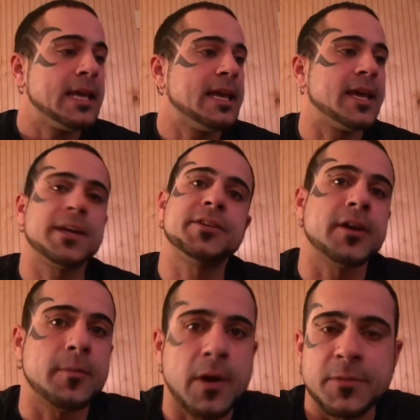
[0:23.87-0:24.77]
and
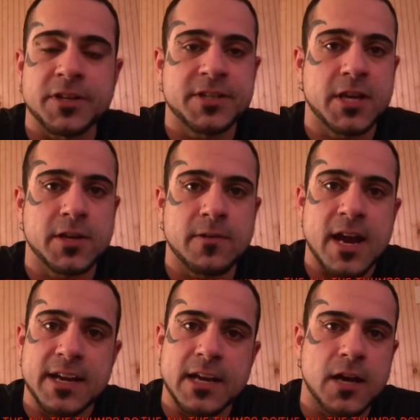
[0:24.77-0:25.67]
I'm going to tell you
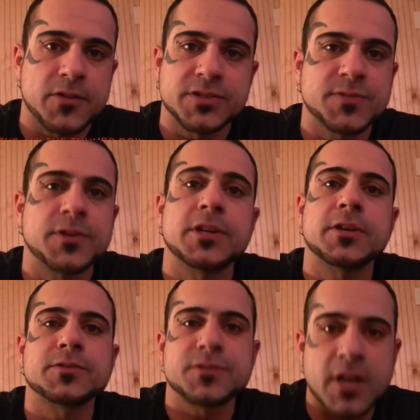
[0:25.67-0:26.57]
right now, this
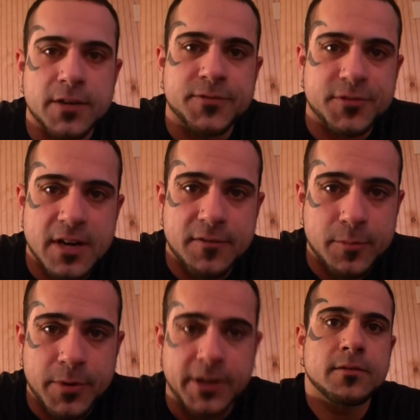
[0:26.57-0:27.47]
video is not for
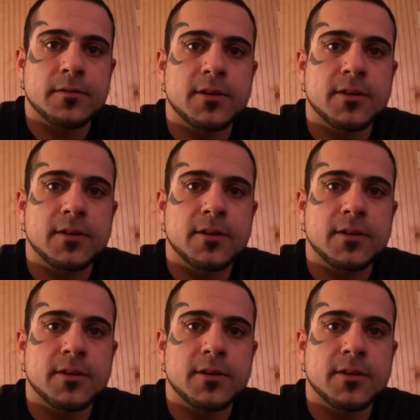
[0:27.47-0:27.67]
everybody.